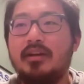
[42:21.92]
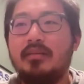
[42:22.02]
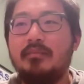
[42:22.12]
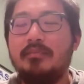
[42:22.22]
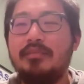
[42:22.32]

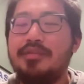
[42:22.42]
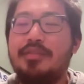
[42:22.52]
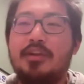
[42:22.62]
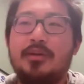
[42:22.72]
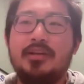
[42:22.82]
the
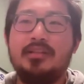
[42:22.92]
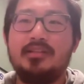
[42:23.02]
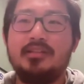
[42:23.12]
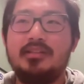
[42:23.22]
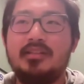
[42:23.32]
theory is
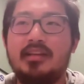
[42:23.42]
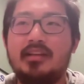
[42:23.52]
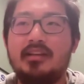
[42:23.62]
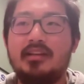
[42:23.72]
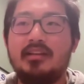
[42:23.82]
at least
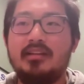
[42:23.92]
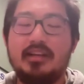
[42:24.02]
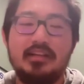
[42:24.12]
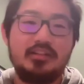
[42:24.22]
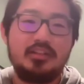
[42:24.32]
that like
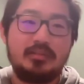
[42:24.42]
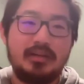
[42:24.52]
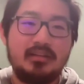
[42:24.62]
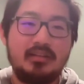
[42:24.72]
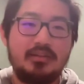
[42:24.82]
attention
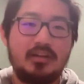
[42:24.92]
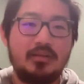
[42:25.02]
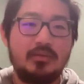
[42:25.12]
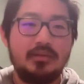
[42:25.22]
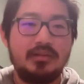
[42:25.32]
spans have
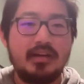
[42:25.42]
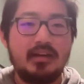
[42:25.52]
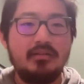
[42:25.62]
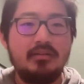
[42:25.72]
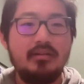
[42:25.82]
gone really
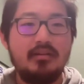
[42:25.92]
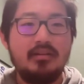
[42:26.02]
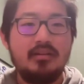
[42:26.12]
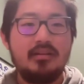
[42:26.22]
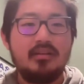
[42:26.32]
down.
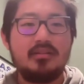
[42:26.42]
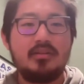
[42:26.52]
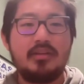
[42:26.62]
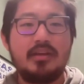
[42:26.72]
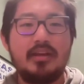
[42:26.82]

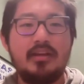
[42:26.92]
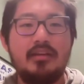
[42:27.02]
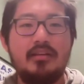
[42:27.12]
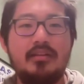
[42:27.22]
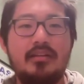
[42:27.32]
So
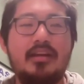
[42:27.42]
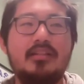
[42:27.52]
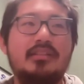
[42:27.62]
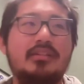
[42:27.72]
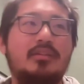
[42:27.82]
then the
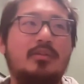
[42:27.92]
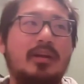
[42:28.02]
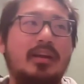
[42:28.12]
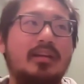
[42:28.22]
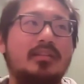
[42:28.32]
ideal
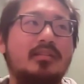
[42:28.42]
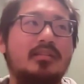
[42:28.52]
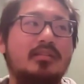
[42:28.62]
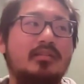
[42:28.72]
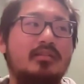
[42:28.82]
way
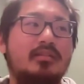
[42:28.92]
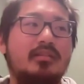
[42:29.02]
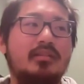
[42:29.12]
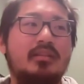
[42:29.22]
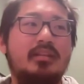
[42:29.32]
to
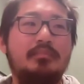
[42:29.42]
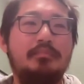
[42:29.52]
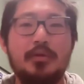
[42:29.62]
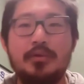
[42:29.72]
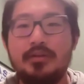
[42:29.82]

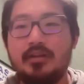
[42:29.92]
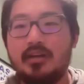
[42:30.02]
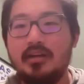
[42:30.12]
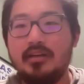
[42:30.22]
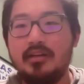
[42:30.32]
build an
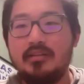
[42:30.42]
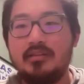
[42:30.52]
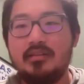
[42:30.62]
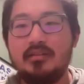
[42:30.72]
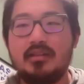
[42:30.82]

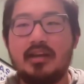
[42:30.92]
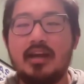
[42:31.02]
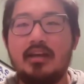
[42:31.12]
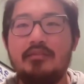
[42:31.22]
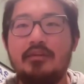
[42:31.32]
audience is to
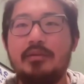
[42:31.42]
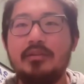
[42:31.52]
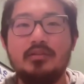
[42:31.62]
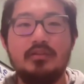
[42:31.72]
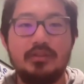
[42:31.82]
have a
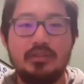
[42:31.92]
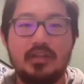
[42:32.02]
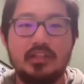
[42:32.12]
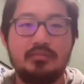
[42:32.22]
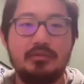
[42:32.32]
bunch of different
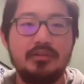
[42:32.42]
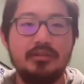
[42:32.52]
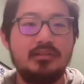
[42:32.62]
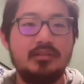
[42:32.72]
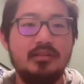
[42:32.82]
touch
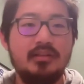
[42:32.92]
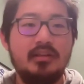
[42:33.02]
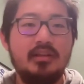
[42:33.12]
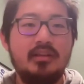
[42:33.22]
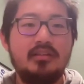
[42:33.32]
points.
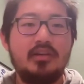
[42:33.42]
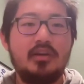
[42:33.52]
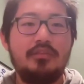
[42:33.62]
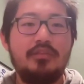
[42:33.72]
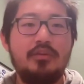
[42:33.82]

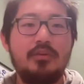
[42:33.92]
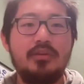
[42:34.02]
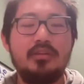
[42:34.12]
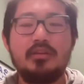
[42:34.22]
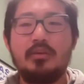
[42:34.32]
So if you
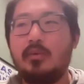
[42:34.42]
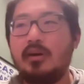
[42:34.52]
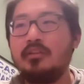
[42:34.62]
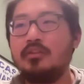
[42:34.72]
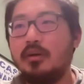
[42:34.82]
release a
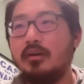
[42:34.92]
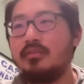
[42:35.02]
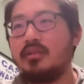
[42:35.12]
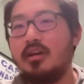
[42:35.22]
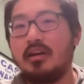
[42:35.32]

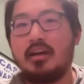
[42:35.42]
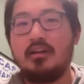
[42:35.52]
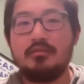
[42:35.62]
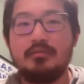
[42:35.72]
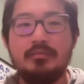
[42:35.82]
112 song
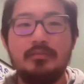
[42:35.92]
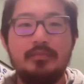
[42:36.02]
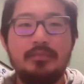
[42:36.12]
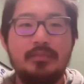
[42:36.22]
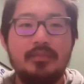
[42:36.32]
album